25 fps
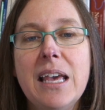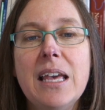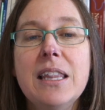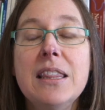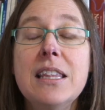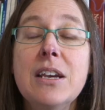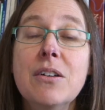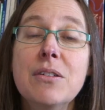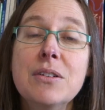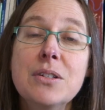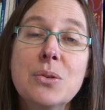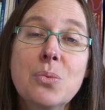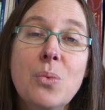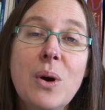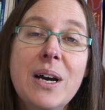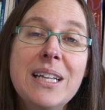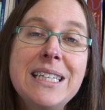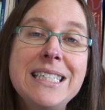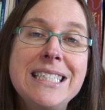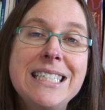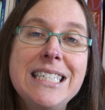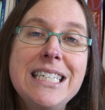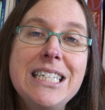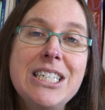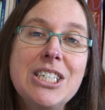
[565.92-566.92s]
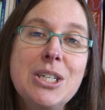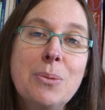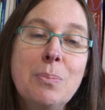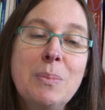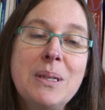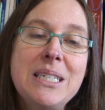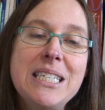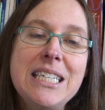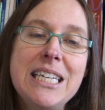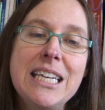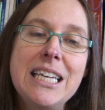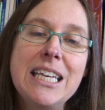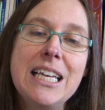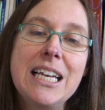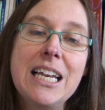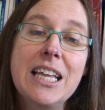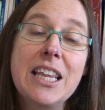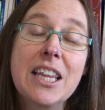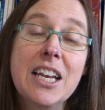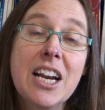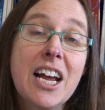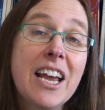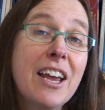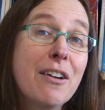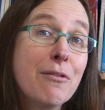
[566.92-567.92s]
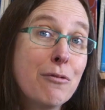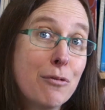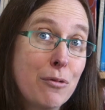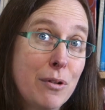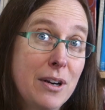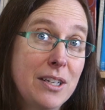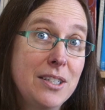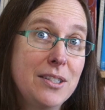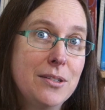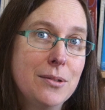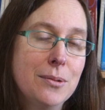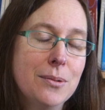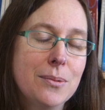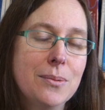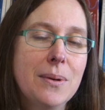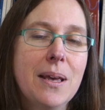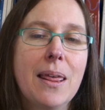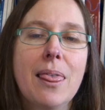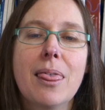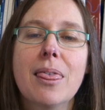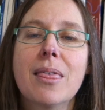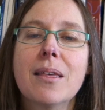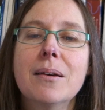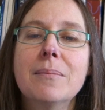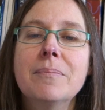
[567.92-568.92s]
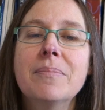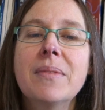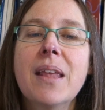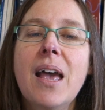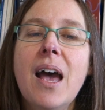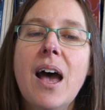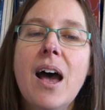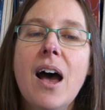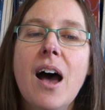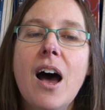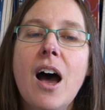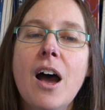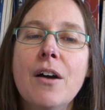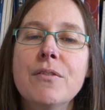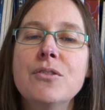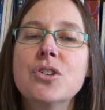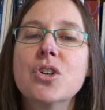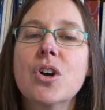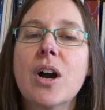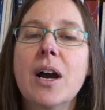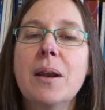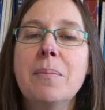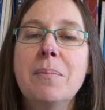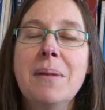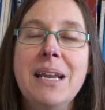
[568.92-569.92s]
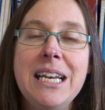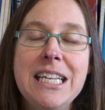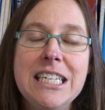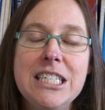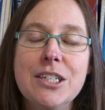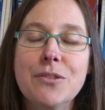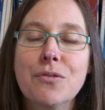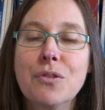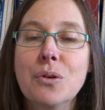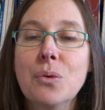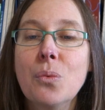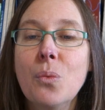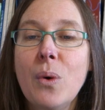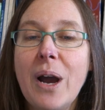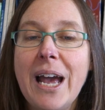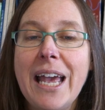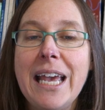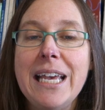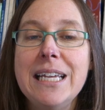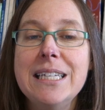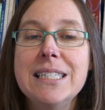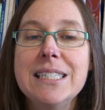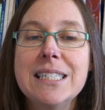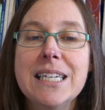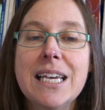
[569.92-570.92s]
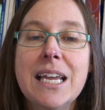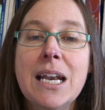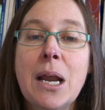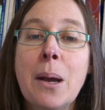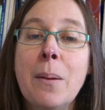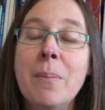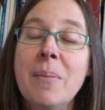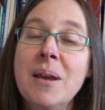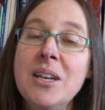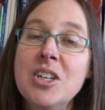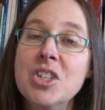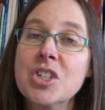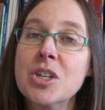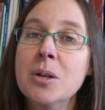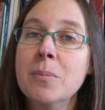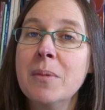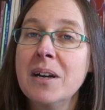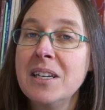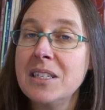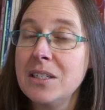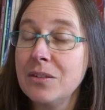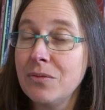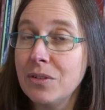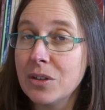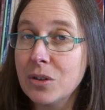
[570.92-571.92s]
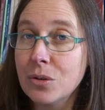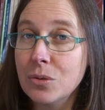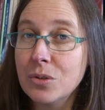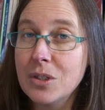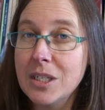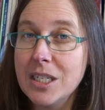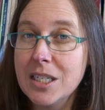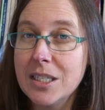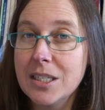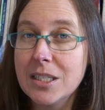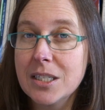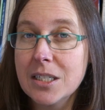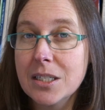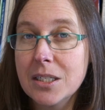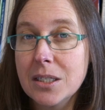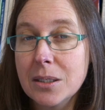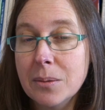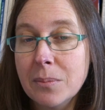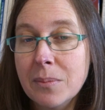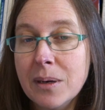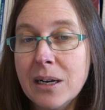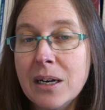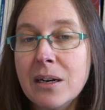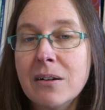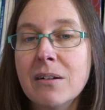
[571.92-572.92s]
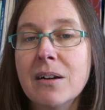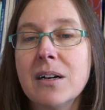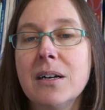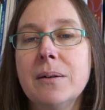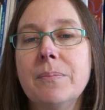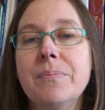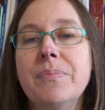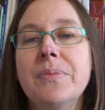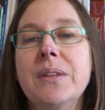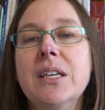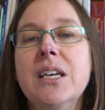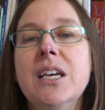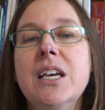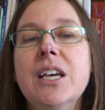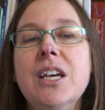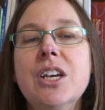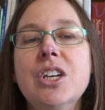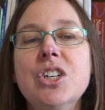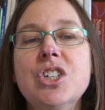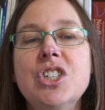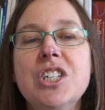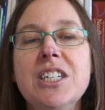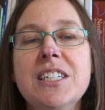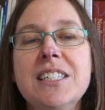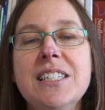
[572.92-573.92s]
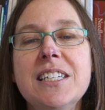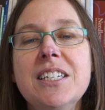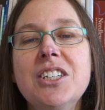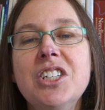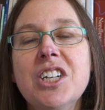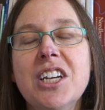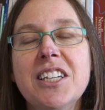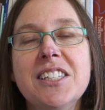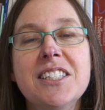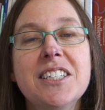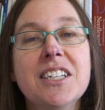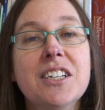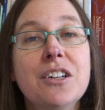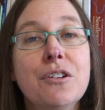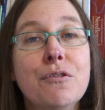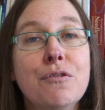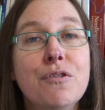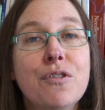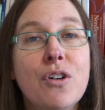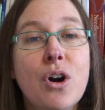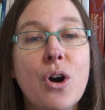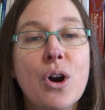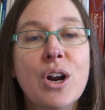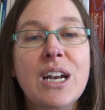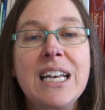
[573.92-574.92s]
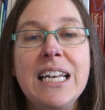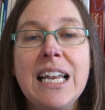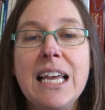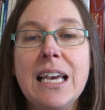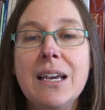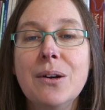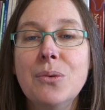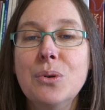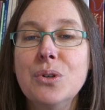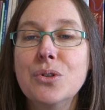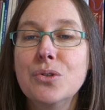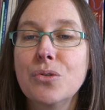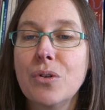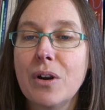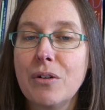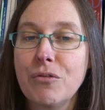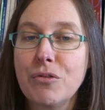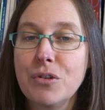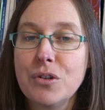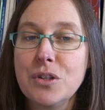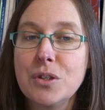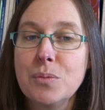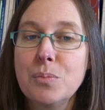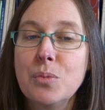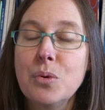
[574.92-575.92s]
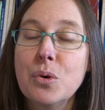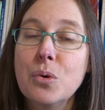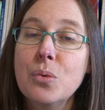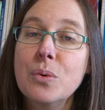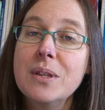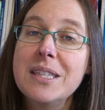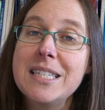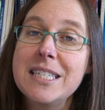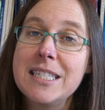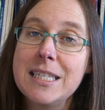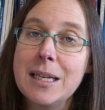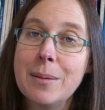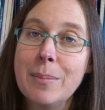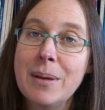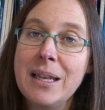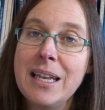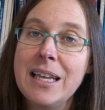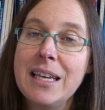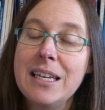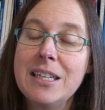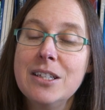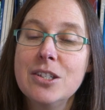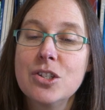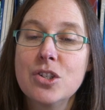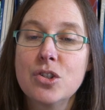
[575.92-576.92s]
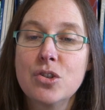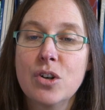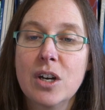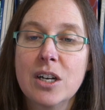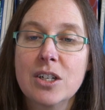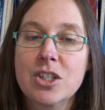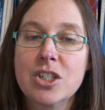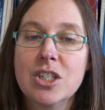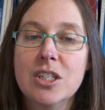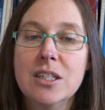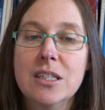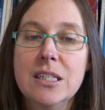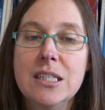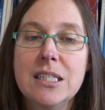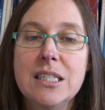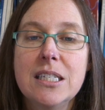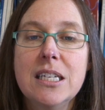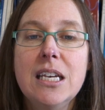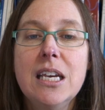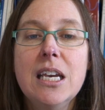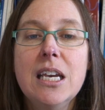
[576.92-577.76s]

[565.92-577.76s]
There is one stitch in particular that I have wrestled with. I've tried many different ways and I mentioned my difficulties to Tamara. She suggested a foreign language reference book with similar instructions.